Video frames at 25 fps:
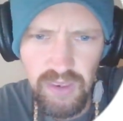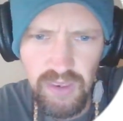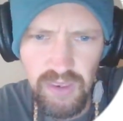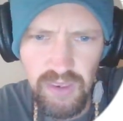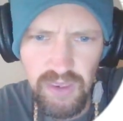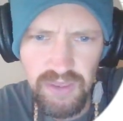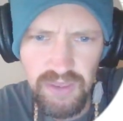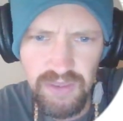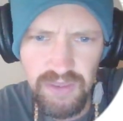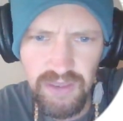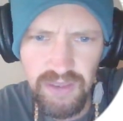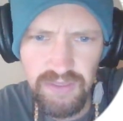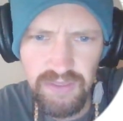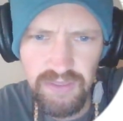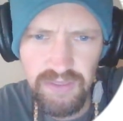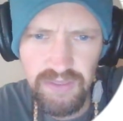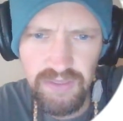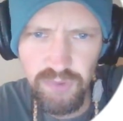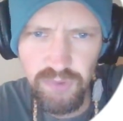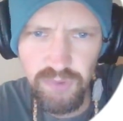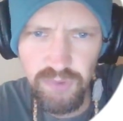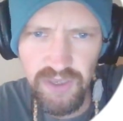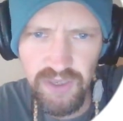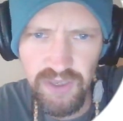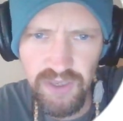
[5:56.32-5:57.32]
And then
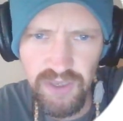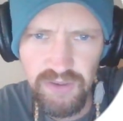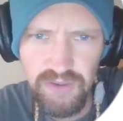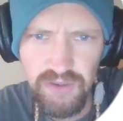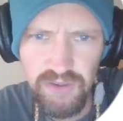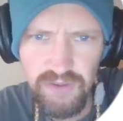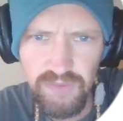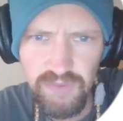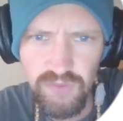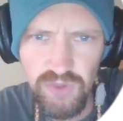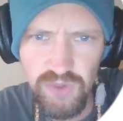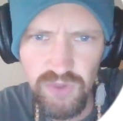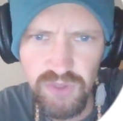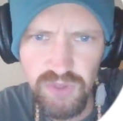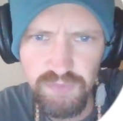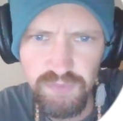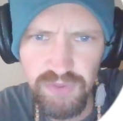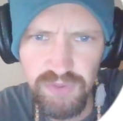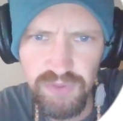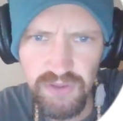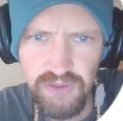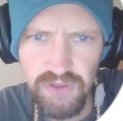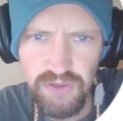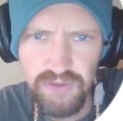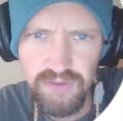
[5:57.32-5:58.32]
this one was
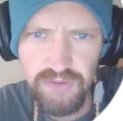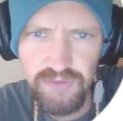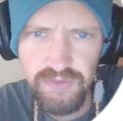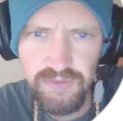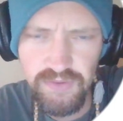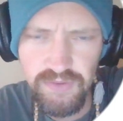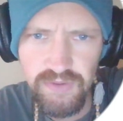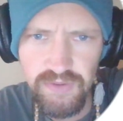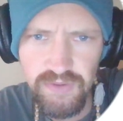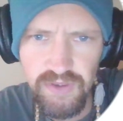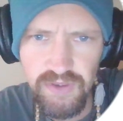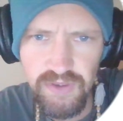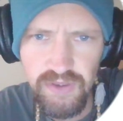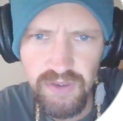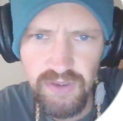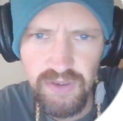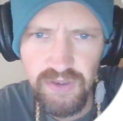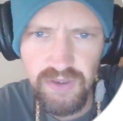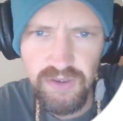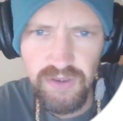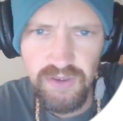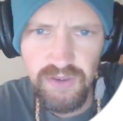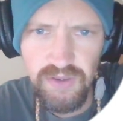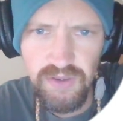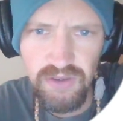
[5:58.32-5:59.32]
built
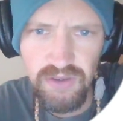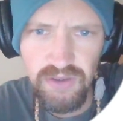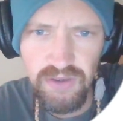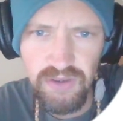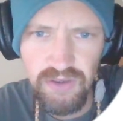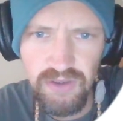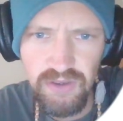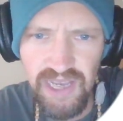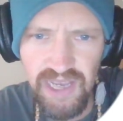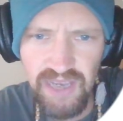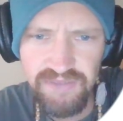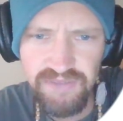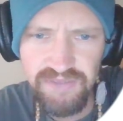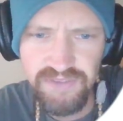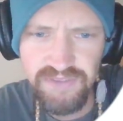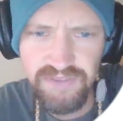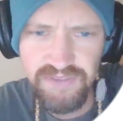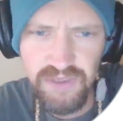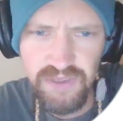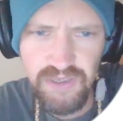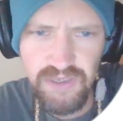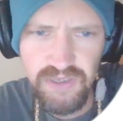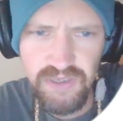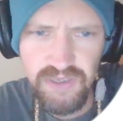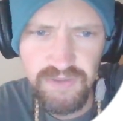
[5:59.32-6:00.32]
right
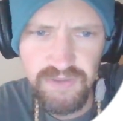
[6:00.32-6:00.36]
after.